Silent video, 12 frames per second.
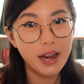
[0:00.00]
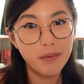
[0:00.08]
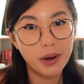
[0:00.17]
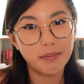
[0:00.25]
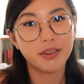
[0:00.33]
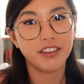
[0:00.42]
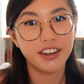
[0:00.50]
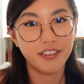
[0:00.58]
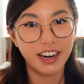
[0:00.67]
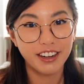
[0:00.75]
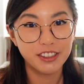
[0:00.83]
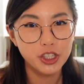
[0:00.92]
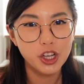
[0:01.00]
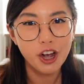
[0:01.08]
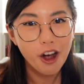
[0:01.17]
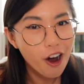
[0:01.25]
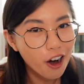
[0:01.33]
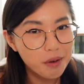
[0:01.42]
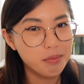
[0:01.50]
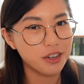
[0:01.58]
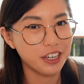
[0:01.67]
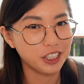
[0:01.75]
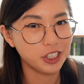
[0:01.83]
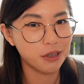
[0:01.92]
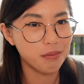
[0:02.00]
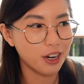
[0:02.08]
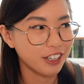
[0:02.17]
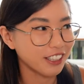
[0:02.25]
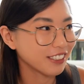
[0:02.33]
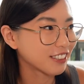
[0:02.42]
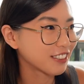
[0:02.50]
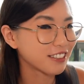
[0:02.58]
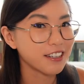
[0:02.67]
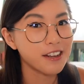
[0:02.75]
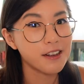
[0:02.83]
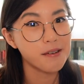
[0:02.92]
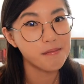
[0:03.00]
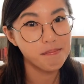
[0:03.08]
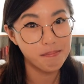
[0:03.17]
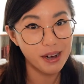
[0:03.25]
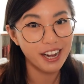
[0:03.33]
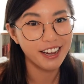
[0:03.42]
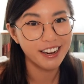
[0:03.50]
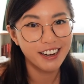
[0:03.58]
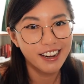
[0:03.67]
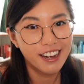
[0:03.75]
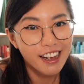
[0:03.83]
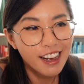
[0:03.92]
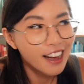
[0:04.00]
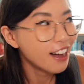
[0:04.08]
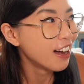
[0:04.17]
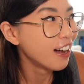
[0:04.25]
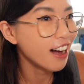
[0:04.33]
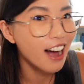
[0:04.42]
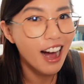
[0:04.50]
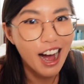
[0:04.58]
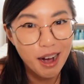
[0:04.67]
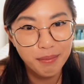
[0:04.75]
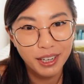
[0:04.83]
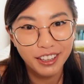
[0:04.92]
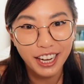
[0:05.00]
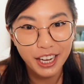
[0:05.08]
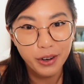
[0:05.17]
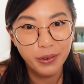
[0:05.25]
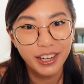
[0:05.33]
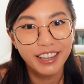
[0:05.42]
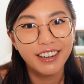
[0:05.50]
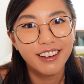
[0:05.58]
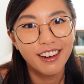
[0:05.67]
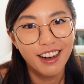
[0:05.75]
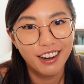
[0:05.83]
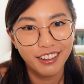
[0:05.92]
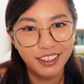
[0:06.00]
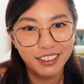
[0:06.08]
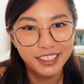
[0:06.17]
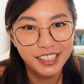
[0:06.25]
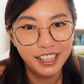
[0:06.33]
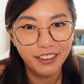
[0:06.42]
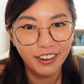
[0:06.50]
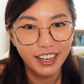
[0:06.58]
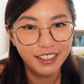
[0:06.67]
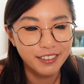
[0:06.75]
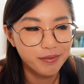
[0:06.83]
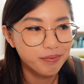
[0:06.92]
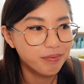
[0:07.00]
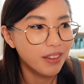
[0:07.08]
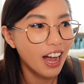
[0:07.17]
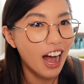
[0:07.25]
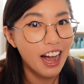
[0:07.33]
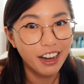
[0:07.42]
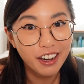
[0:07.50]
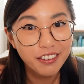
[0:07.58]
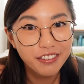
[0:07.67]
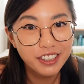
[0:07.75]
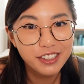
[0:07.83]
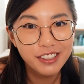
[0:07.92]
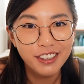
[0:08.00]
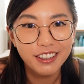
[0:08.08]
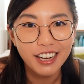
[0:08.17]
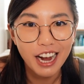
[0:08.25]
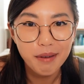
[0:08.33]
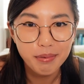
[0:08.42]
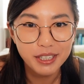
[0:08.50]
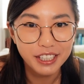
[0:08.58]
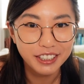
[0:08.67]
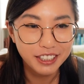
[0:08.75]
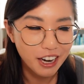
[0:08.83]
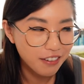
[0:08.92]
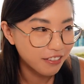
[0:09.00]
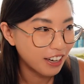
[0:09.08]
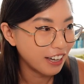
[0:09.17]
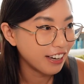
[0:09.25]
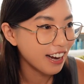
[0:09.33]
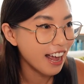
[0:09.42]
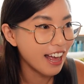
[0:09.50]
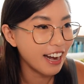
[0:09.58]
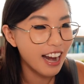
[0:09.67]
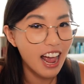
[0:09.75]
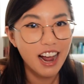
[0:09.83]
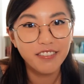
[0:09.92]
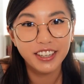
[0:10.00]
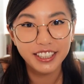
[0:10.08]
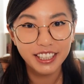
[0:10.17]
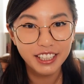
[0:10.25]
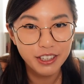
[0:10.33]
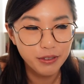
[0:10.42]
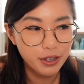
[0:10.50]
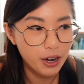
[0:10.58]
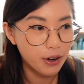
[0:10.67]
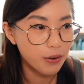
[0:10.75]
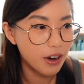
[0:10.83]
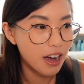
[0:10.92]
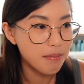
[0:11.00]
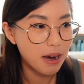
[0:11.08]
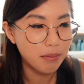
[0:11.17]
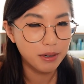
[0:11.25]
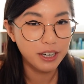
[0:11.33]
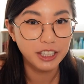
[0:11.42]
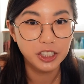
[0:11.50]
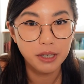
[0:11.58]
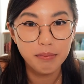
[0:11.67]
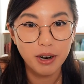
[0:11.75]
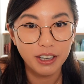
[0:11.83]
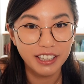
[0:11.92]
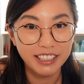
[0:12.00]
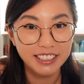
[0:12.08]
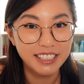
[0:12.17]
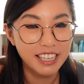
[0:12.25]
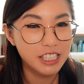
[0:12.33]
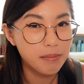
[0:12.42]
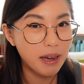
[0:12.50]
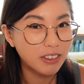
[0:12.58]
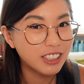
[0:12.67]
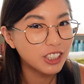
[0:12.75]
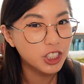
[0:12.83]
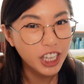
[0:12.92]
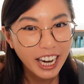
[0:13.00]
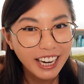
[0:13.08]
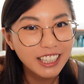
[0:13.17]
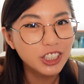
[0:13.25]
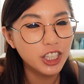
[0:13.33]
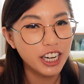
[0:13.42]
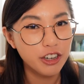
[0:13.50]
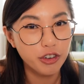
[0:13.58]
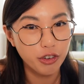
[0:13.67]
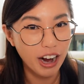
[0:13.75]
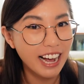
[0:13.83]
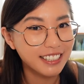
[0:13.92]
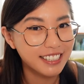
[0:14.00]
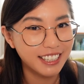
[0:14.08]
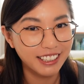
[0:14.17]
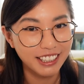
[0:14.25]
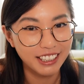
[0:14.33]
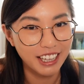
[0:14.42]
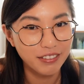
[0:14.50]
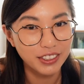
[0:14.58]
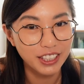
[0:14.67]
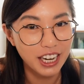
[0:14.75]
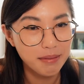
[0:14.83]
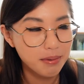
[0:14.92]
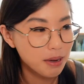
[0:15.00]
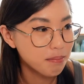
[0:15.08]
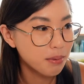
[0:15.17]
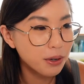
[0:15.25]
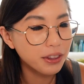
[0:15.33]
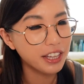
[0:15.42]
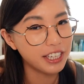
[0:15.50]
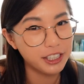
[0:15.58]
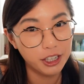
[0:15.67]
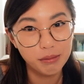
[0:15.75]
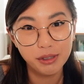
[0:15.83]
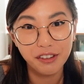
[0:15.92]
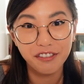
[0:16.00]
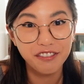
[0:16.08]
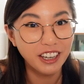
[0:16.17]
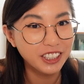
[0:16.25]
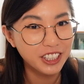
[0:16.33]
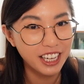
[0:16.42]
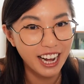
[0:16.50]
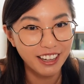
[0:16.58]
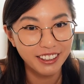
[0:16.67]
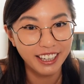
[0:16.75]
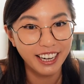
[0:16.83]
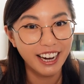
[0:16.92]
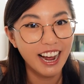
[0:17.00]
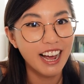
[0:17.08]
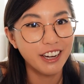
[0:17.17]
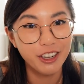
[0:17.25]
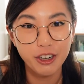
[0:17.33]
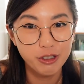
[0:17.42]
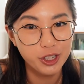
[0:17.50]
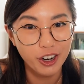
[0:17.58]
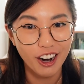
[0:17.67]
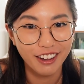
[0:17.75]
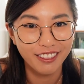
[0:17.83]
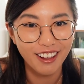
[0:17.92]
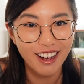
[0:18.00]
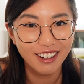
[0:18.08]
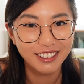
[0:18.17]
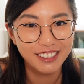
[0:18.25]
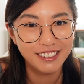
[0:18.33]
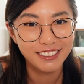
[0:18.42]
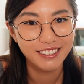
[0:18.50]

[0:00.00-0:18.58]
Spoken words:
and Web3 rails are prediction markets. But I'm gonna let you in on a little secret. I got a first look at Predict.Fun, and everything you know about prediction markets is about to change and drastically level up, both in terms of functionality and user unlocks.